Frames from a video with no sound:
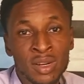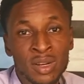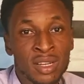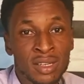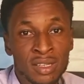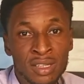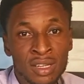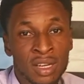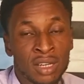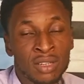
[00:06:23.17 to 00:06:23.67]
when
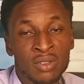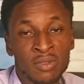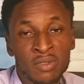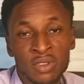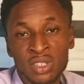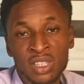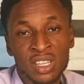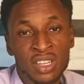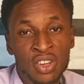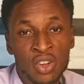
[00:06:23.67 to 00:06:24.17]
they see that you've
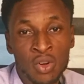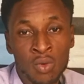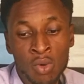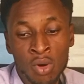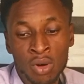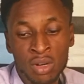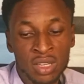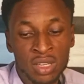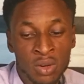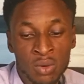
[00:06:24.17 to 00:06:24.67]
not started your
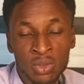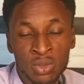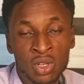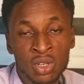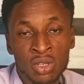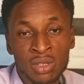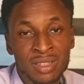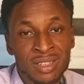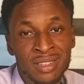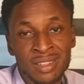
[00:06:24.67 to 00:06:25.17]
work, they will
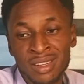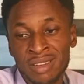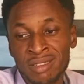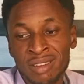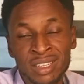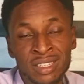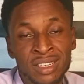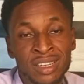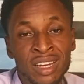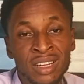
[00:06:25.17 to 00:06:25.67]
just easily
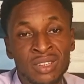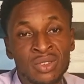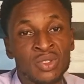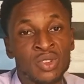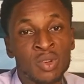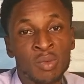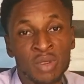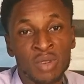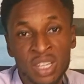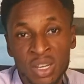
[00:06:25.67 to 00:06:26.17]
rent the land to
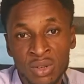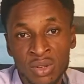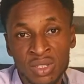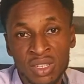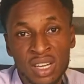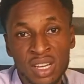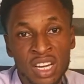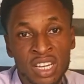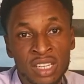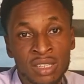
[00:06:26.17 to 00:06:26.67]
somebody
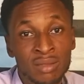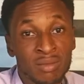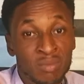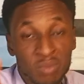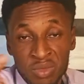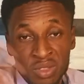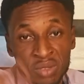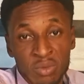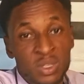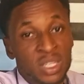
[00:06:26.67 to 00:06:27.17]
else and
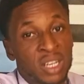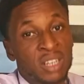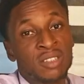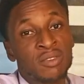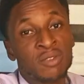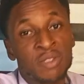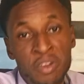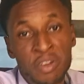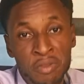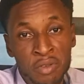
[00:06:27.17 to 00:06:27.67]
without
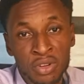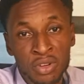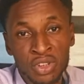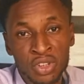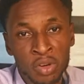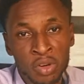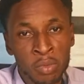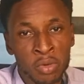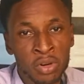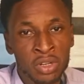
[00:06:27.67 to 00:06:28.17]
even
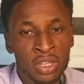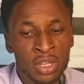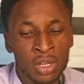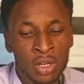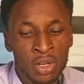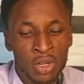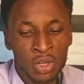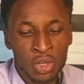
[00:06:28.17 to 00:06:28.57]
refunding your money.